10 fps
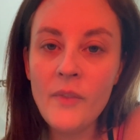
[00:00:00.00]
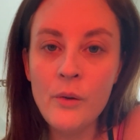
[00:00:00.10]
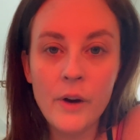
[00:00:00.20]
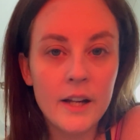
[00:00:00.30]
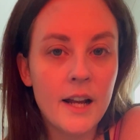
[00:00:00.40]

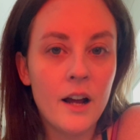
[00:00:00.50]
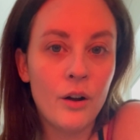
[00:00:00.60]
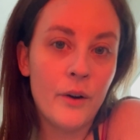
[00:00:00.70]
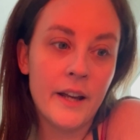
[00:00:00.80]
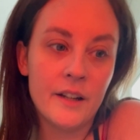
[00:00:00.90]
right
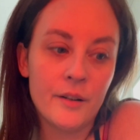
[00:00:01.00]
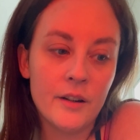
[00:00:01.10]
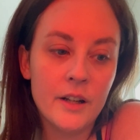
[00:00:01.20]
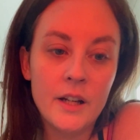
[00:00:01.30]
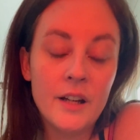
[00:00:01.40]
now,
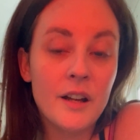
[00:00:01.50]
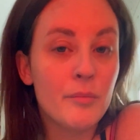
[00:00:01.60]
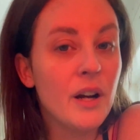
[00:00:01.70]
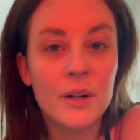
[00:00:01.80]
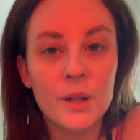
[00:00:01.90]
and
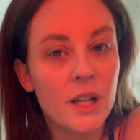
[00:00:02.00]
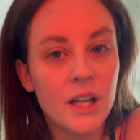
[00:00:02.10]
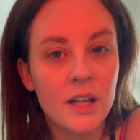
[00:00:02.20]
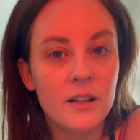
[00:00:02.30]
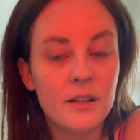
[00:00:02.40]

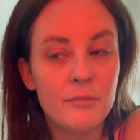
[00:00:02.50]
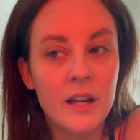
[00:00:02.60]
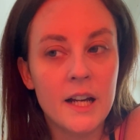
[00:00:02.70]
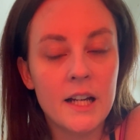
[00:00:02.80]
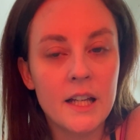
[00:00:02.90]
apparently may
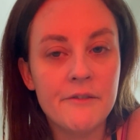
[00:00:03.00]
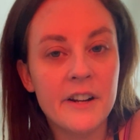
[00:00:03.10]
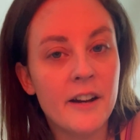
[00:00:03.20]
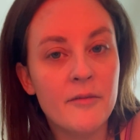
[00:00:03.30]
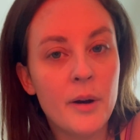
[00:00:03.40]
not even
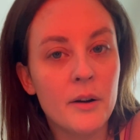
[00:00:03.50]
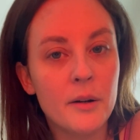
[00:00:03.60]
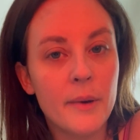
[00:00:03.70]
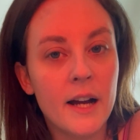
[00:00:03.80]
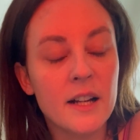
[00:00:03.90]
have
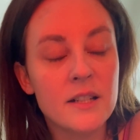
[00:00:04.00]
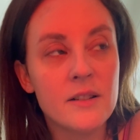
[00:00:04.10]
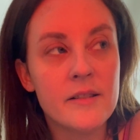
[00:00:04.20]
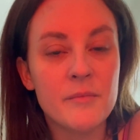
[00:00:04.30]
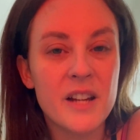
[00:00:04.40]
power back until
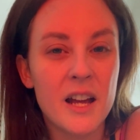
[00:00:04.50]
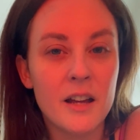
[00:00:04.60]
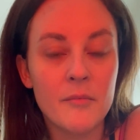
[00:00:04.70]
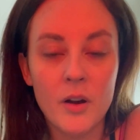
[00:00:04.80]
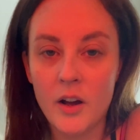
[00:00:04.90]

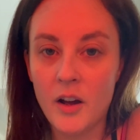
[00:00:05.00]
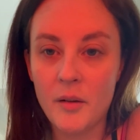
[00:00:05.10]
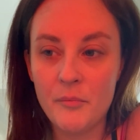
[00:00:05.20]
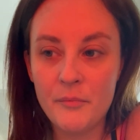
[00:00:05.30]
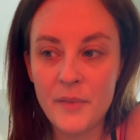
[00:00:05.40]
sometime
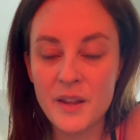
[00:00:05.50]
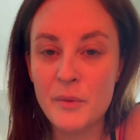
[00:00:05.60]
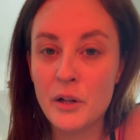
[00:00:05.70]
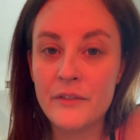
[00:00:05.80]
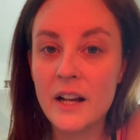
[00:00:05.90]
in the
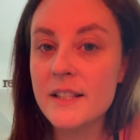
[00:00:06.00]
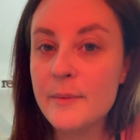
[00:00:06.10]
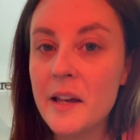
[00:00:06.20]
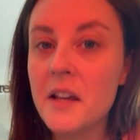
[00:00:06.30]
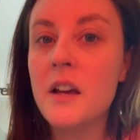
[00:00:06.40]
middle of next
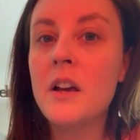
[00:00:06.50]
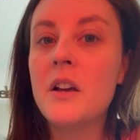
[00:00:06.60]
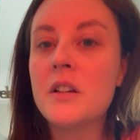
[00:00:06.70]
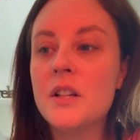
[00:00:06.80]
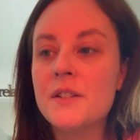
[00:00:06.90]
week.
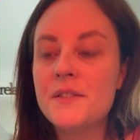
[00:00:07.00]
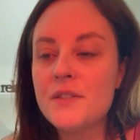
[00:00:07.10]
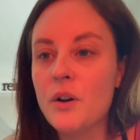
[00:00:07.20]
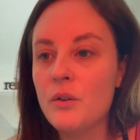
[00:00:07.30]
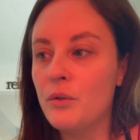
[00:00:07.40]

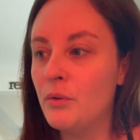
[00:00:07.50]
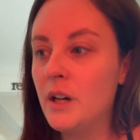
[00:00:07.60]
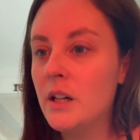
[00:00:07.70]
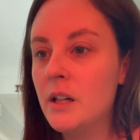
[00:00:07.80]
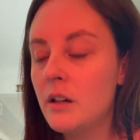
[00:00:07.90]
So
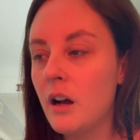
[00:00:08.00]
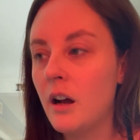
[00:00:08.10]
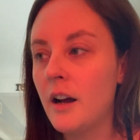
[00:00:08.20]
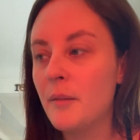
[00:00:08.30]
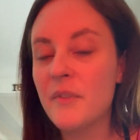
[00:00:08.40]

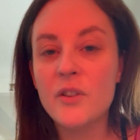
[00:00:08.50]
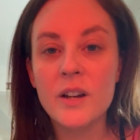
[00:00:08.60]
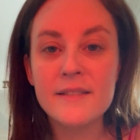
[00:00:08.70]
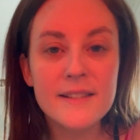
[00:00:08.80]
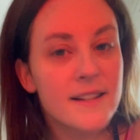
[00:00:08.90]
if you
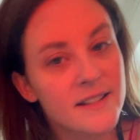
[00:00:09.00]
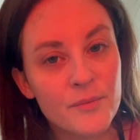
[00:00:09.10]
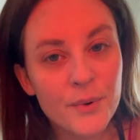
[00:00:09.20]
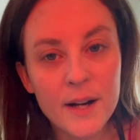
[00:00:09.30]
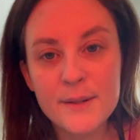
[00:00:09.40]
guys could say
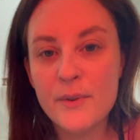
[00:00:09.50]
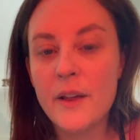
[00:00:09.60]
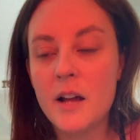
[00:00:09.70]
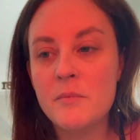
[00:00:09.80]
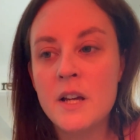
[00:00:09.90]
some prayers for
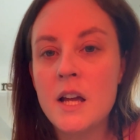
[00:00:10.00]
them,